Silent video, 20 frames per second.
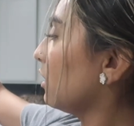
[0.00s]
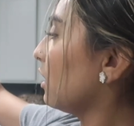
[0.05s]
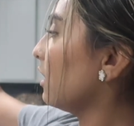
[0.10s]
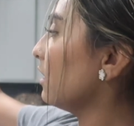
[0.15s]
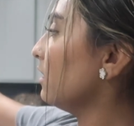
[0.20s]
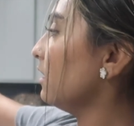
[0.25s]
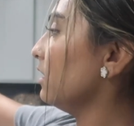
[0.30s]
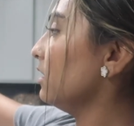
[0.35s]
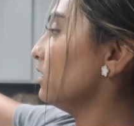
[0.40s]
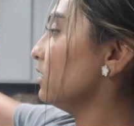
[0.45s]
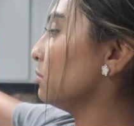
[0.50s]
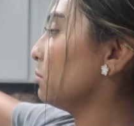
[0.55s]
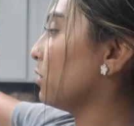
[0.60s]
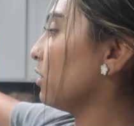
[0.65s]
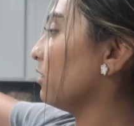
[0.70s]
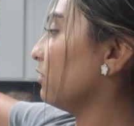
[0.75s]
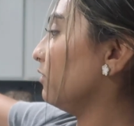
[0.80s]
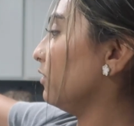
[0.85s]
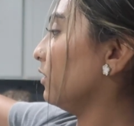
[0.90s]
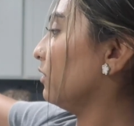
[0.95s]
I think it's
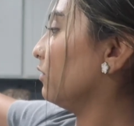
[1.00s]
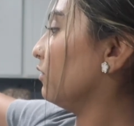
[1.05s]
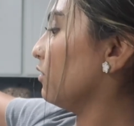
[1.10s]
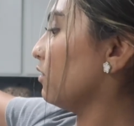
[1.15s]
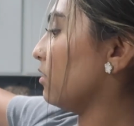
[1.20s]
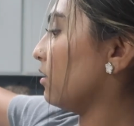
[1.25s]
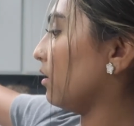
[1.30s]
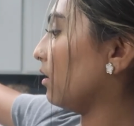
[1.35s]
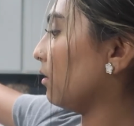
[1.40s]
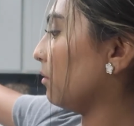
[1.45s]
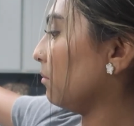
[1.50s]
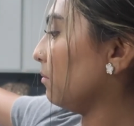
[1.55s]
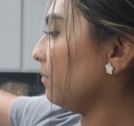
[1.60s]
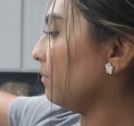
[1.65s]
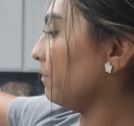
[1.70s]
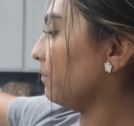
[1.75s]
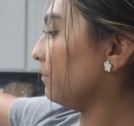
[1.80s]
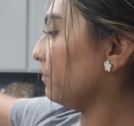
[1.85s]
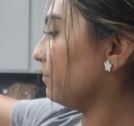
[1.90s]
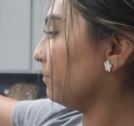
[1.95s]
perfect for them.